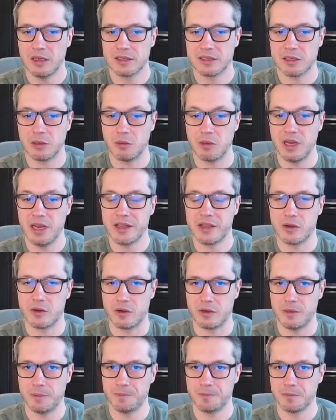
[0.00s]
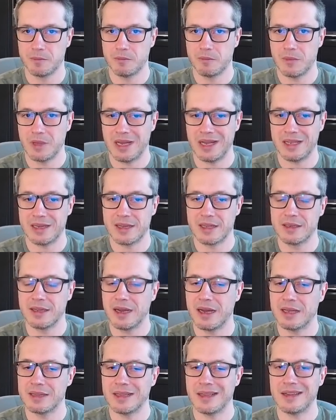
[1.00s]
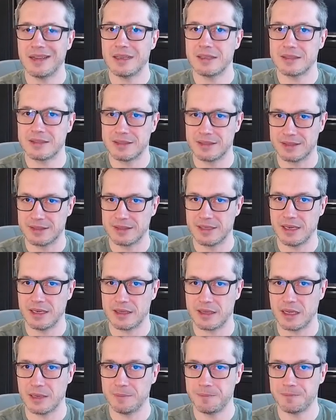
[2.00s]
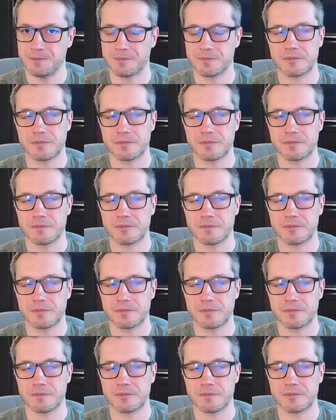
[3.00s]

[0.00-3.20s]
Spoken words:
So later on, I can analyze this data